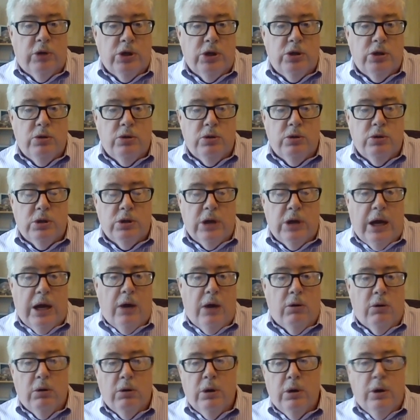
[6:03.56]
issues and
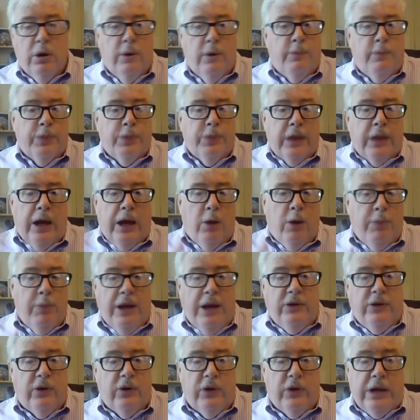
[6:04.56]
how how
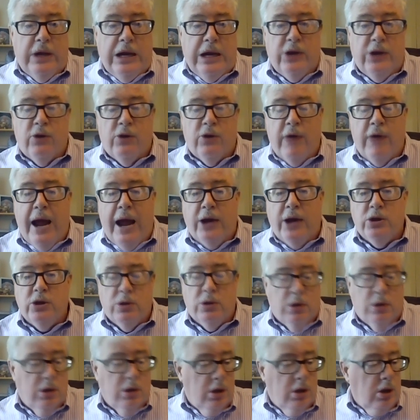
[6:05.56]
basically the
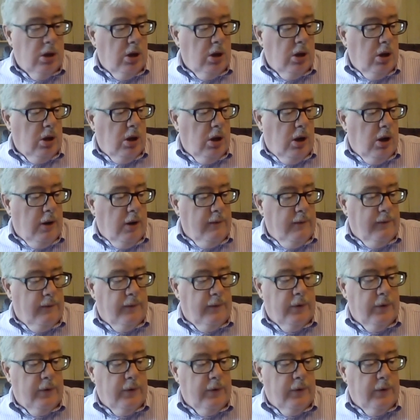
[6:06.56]
interaction of